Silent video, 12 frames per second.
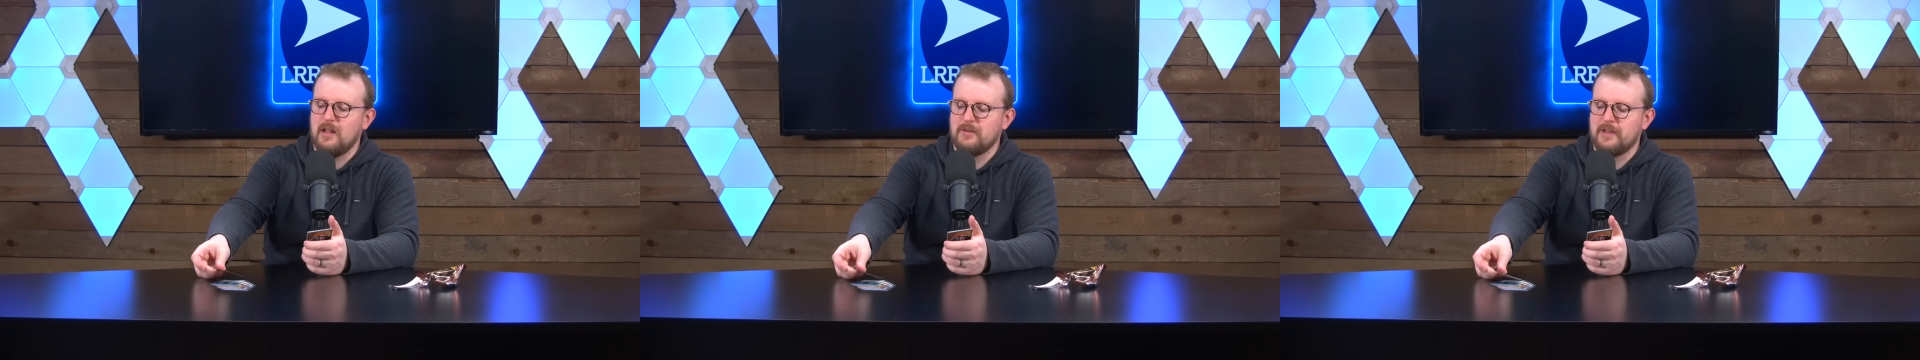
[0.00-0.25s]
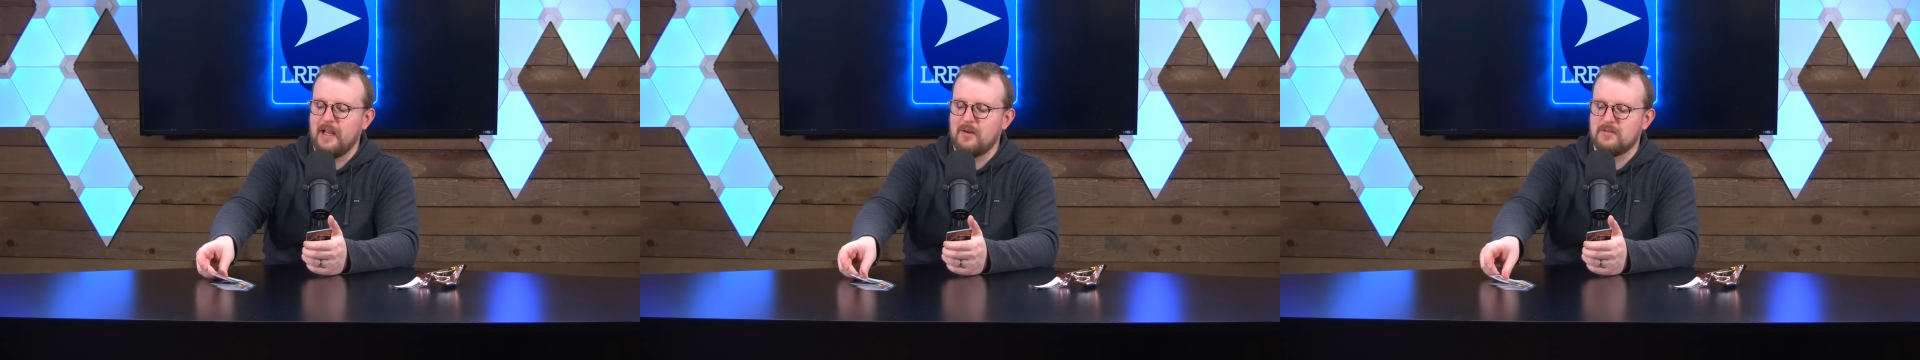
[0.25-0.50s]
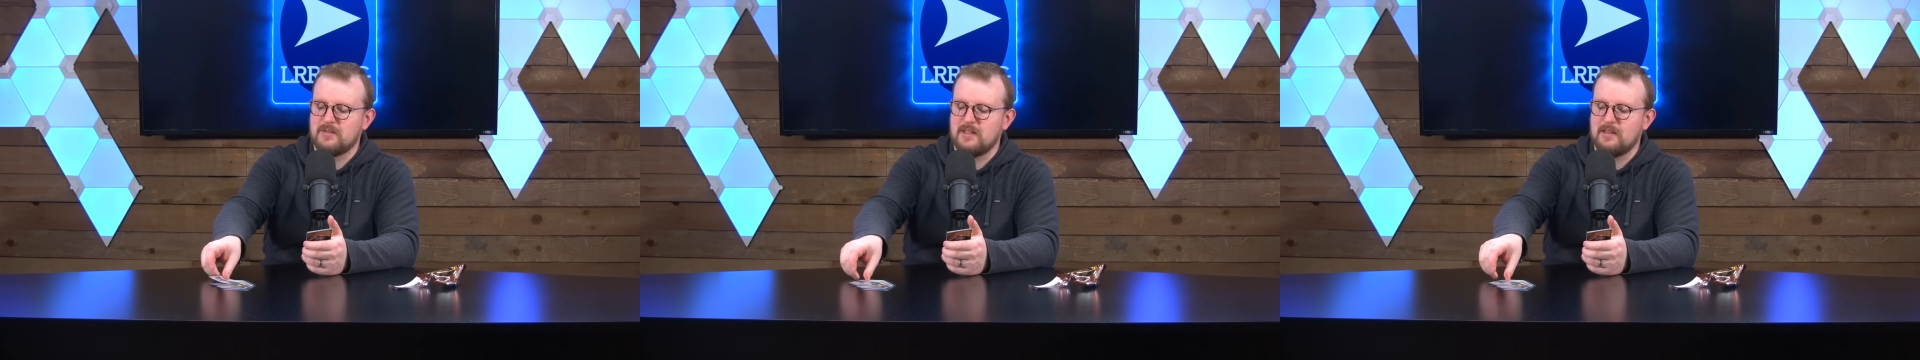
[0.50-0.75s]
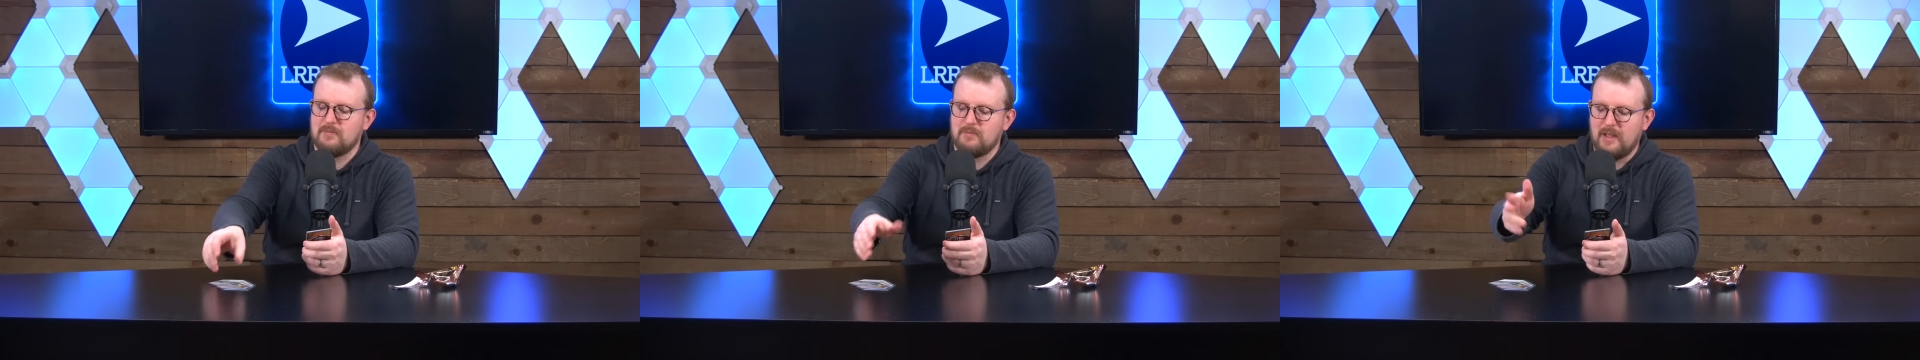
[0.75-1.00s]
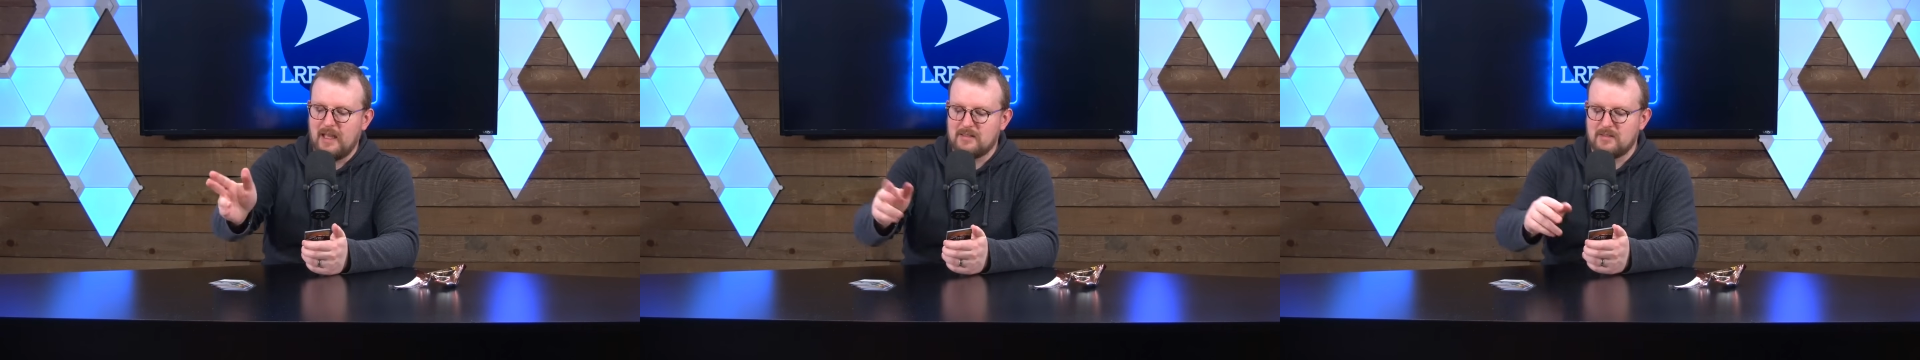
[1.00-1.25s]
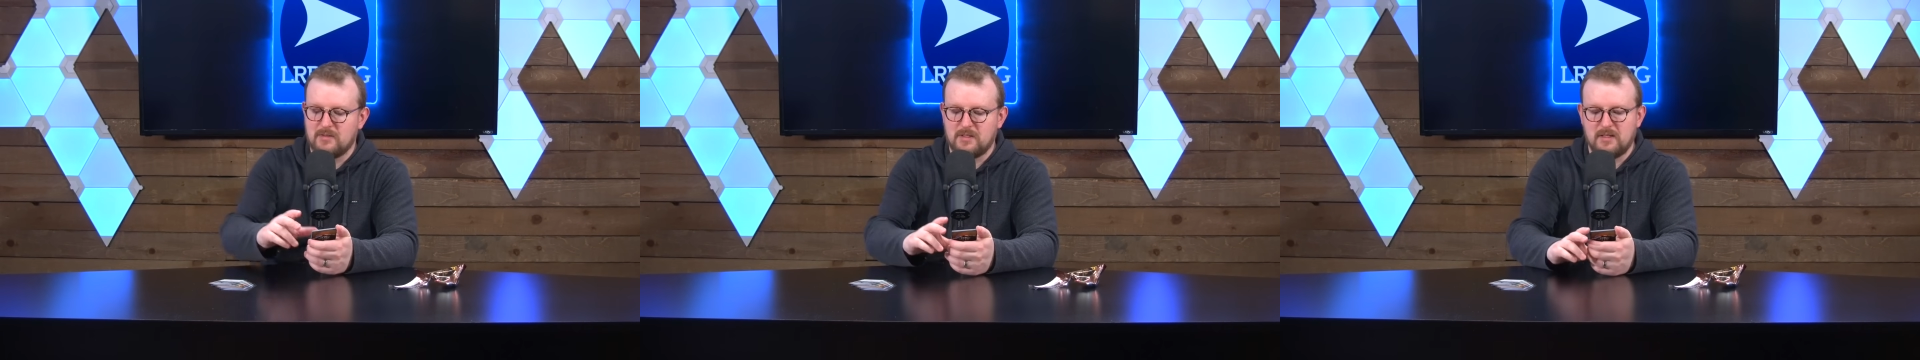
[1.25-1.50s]
counters and then pass
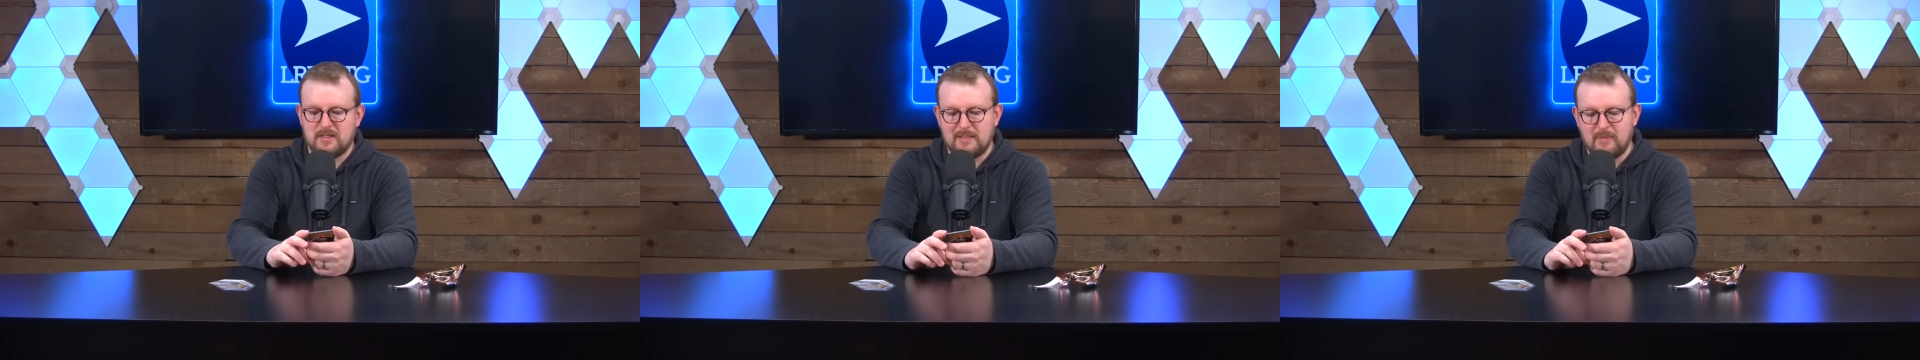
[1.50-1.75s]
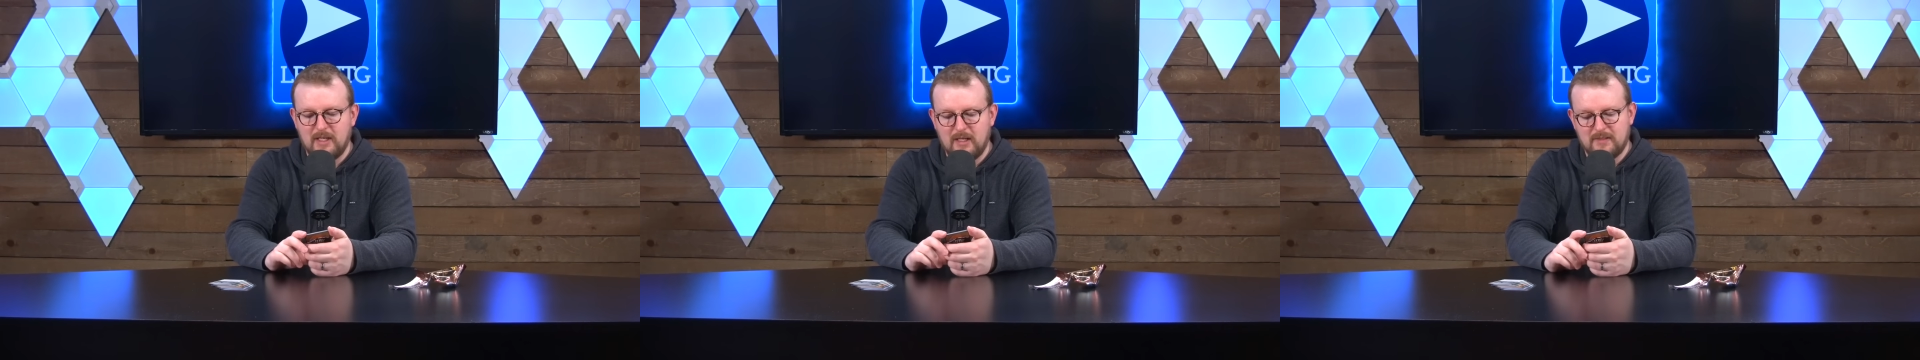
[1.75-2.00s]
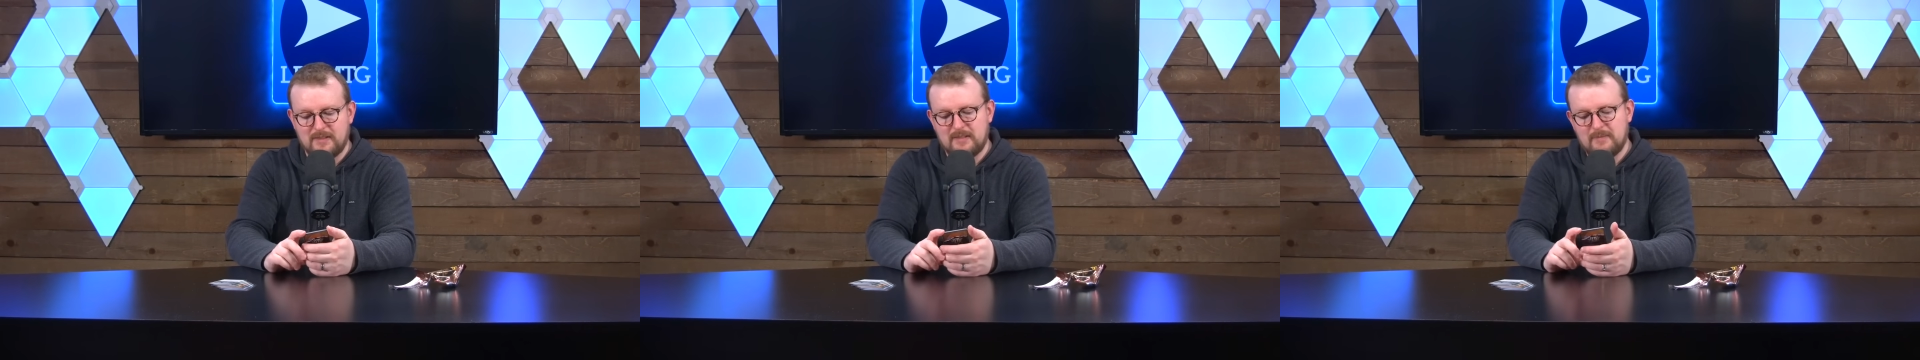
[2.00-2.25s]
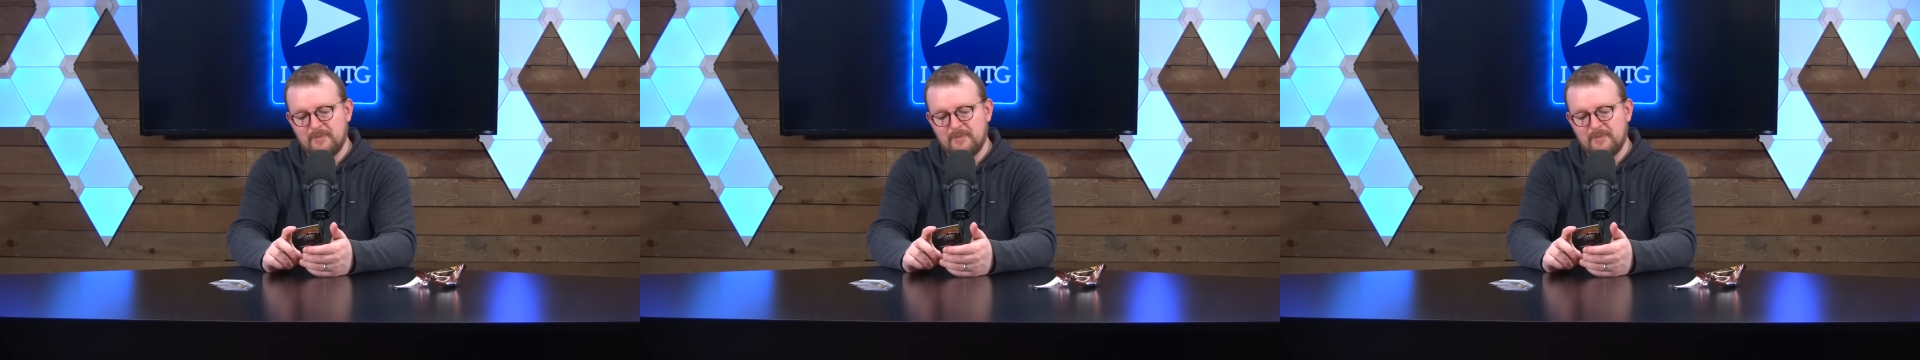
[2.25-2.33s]
those on to somebody else.